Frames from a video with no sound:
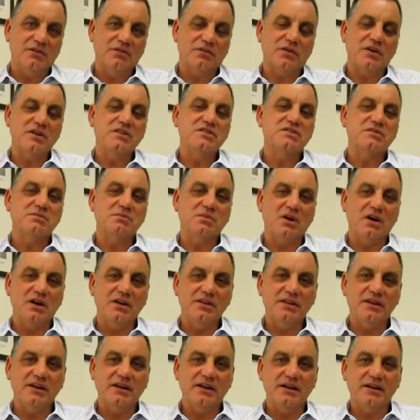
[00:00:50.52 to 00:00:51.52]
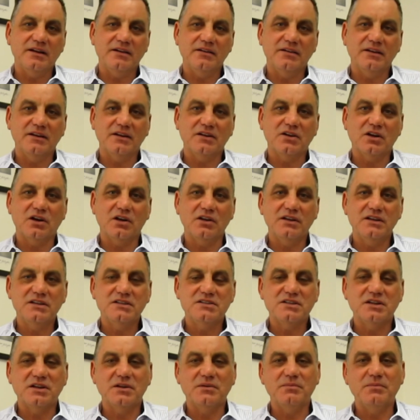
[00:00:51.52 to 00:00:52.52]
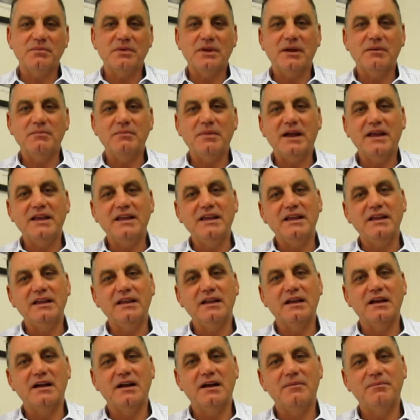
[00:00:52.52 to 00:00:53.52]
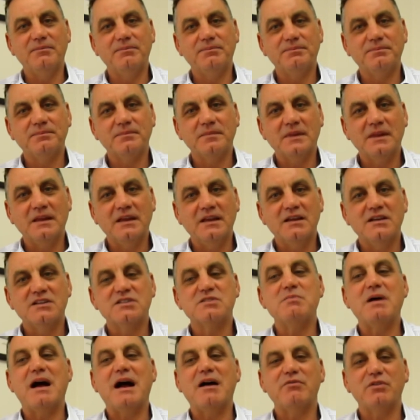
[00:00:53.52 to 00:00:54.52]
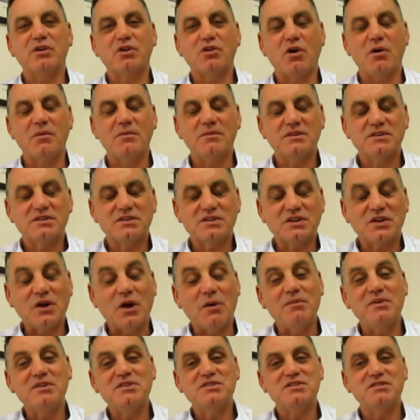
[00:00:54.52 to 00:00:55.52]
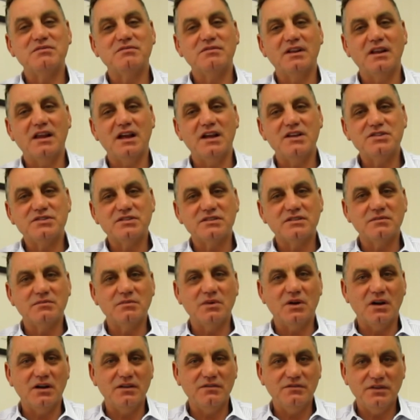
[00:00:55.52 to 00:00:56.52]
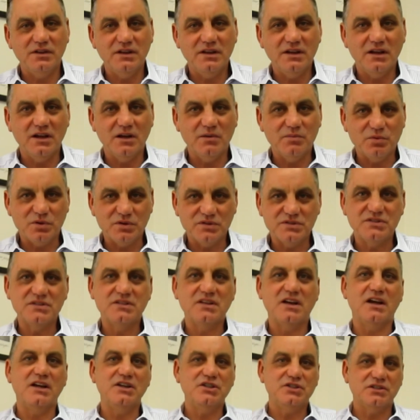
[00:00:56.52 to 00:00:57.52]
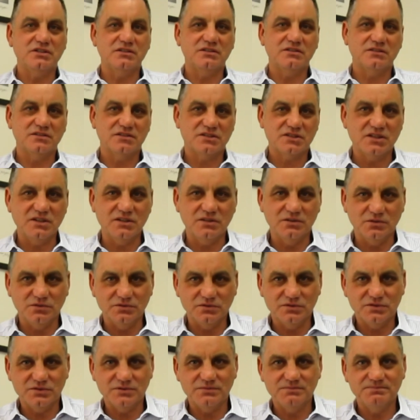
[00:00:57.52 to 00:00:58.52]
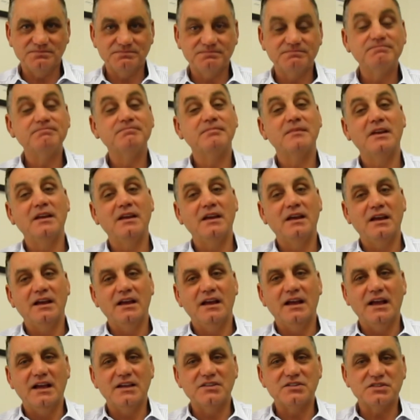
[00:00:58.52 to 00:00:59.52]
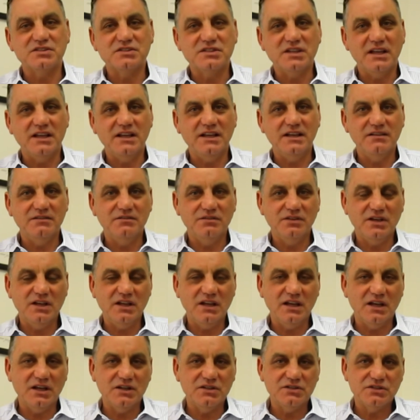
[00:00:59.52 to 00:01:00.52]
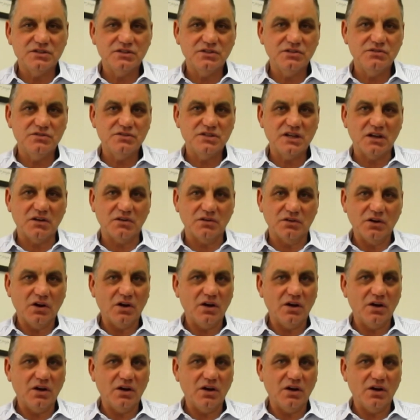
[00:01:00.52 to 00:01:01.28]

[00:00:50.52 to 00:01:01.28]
friends of mine and colleagues that are making smart comments in relation to my video presentation skills. As I said in video 2, Channel